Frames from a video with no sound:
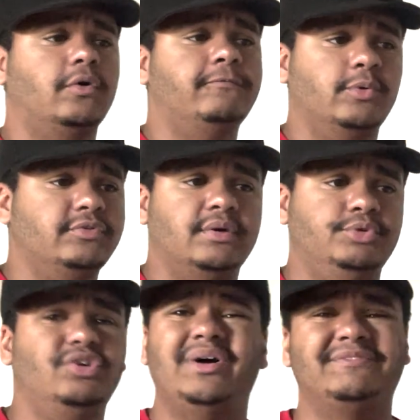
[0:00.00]
go full time,
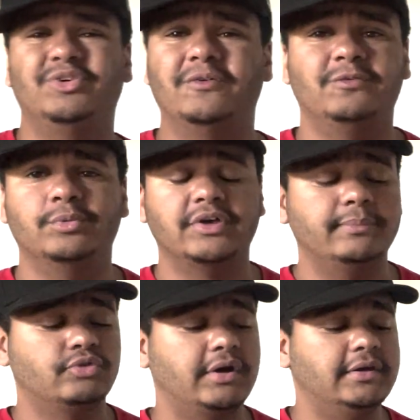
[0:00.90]
but you don't have to go full
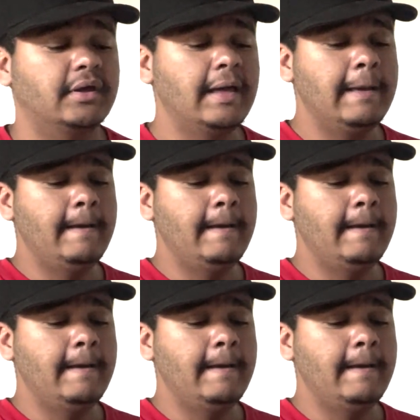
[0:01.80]
time trading,